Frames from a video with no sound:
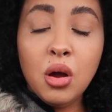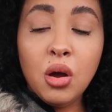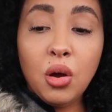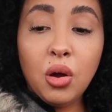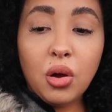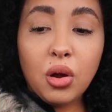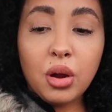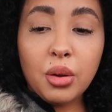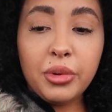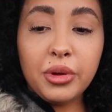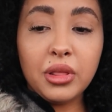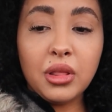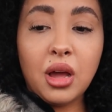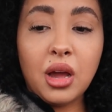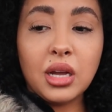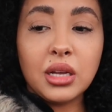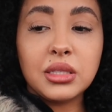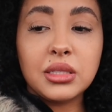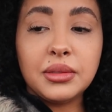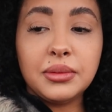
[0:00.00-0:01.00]

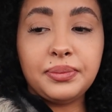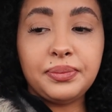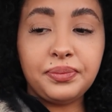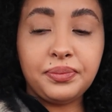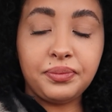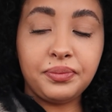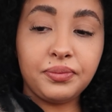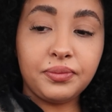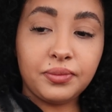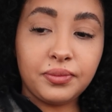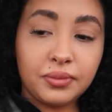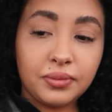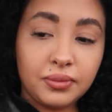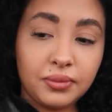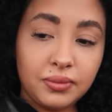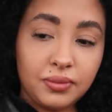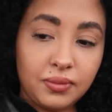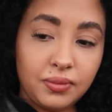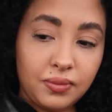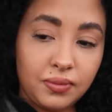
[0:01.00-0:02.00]
loss
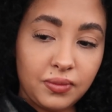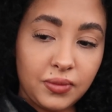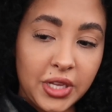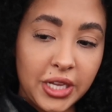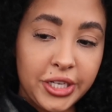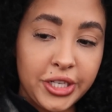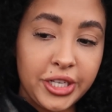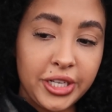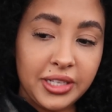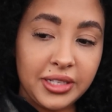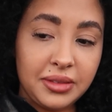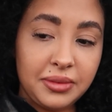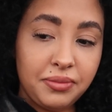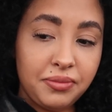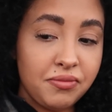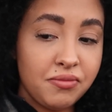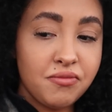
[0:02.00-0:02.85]
that she's